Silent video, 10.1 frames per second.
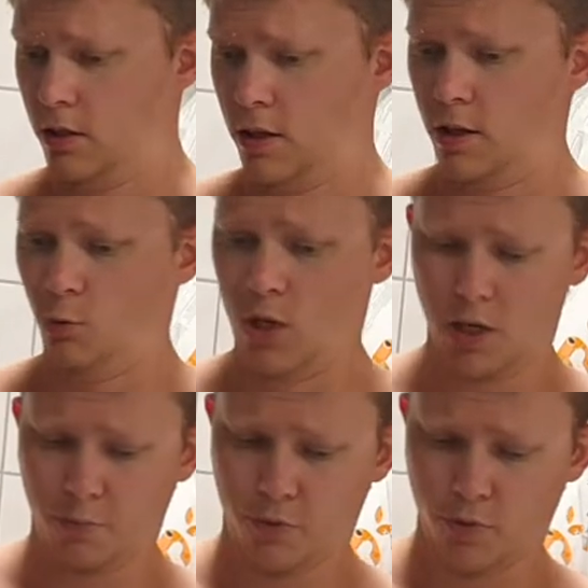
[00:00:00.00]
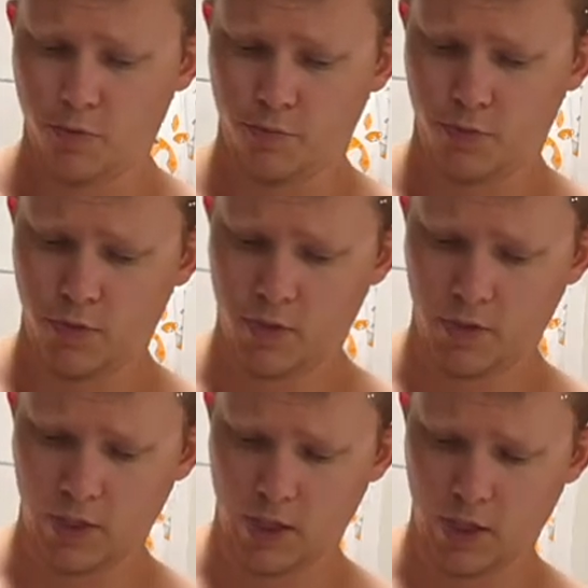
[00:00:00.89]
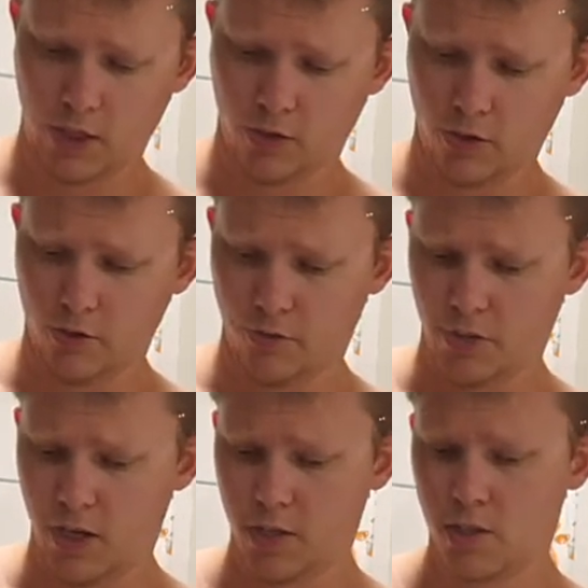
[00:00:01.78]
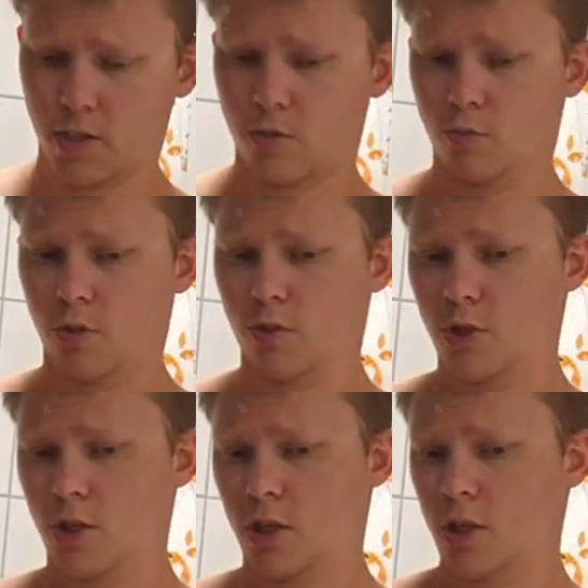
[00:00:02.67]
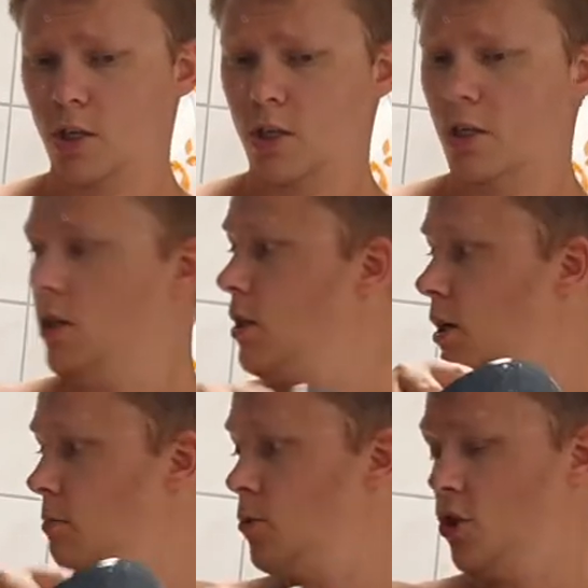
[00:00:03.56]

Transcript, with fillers: I wiped off a little of the excess water and I'm